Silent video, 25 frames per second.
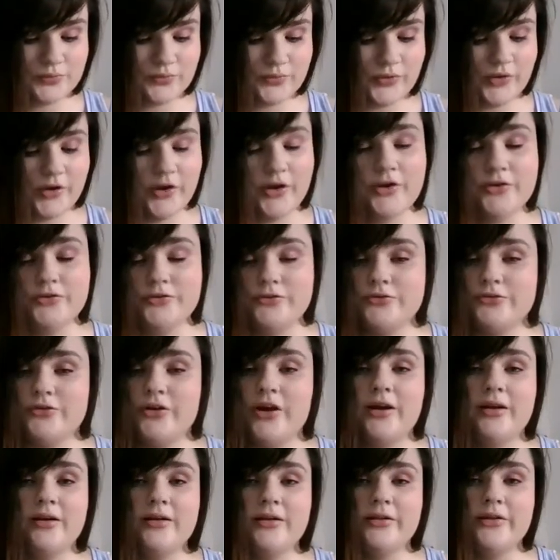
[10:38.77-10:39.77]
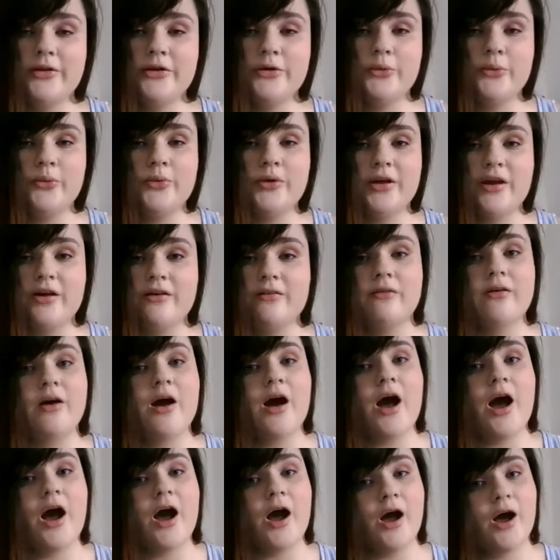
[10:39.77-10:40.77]
And finally, we have
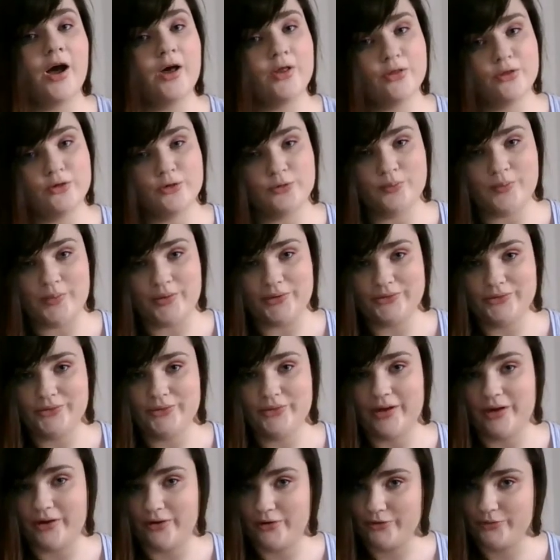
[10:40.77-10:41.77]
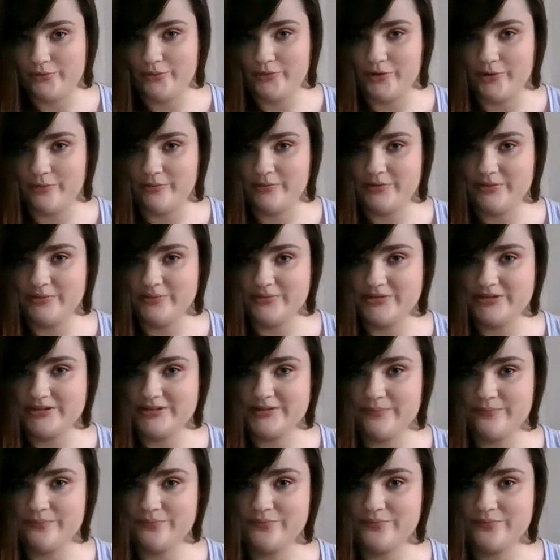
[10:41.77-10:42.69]
other mental health problems.